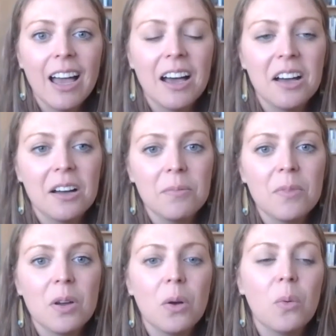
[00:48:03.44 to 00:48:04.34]

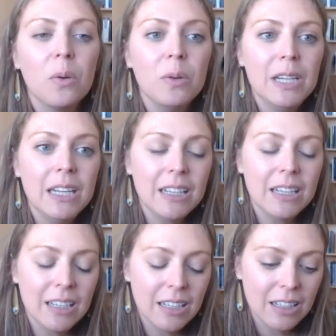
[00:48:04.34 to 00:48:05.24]
Um, what we,
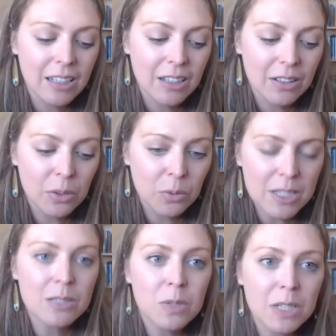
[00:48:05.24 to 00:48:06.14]
the
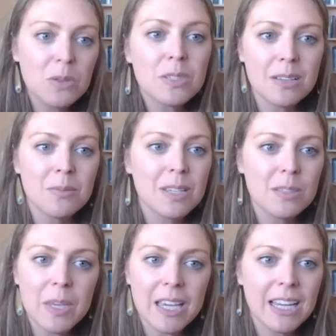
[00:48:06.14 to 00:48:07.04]
reason we use them is
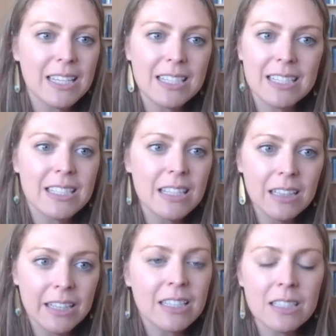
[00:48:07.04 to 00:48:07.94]
because it's the
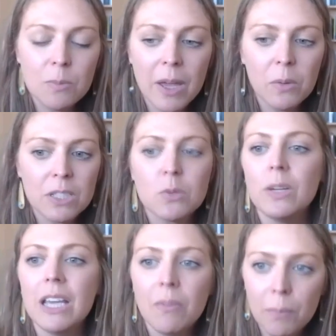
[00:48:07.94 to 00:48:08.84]
lens by which
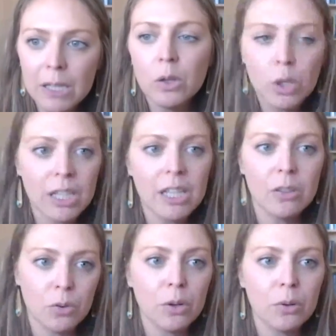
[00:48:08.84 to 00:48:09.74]
we have been looking
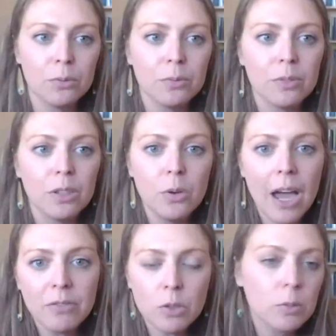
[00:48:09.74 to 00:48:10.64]
through. You
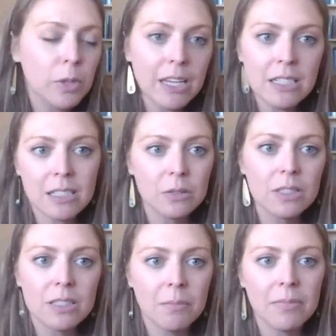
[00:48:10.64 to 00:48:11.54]
have to replace it with
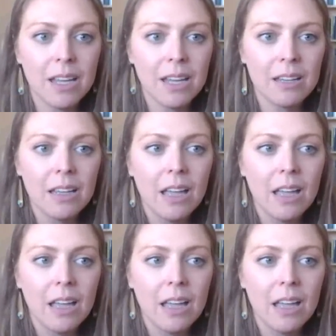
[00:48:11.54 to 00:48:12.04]
something.